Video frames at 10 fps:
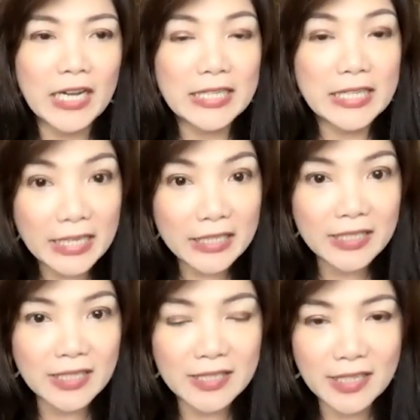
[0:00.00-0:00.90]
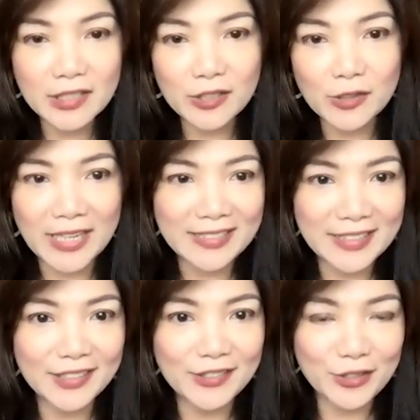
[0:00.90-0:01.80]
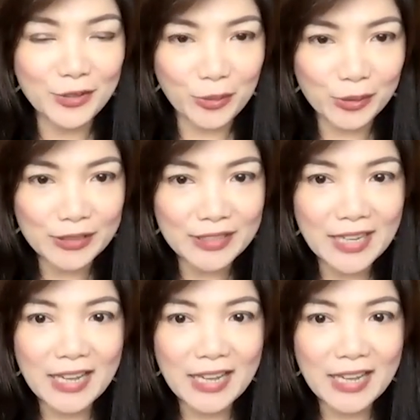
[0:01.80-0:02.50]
kids 6 to 19 years old.